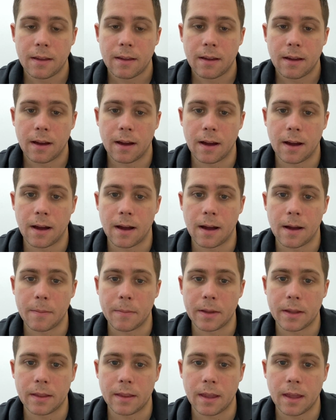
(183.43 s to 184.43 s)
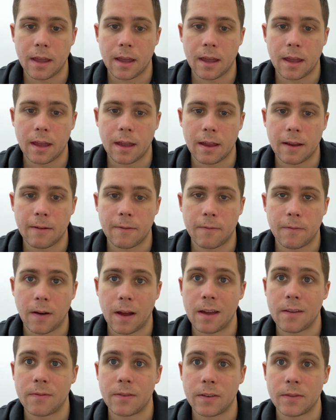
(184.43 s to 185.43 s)
And then
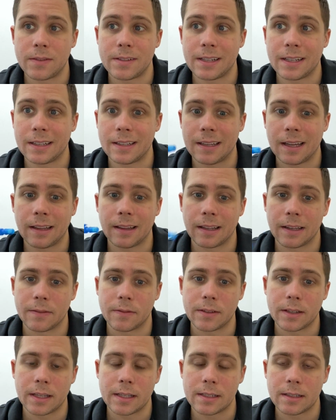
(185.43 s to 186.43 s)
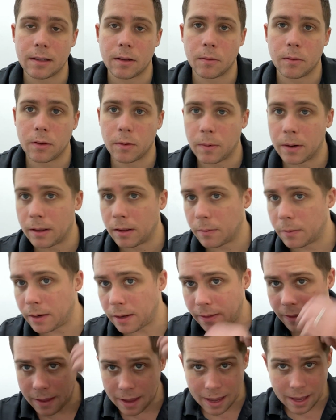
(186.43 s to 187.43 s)
515 deadlift. Again, lowered the weight a little bit
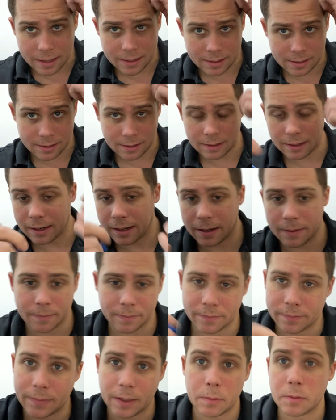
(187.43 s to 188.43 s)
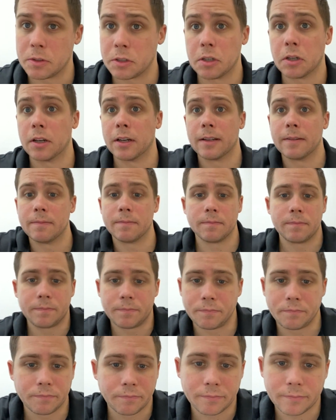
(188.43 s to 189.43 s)
on that. That was good.
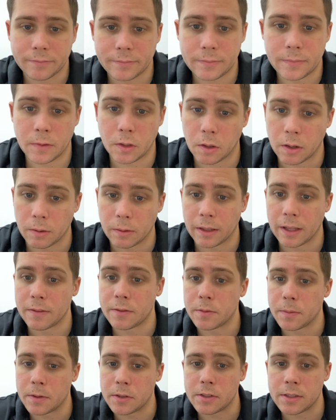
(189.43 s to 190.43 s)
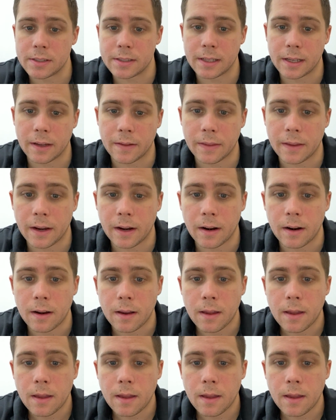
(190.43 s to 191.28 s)
Don't really have too much to say on there.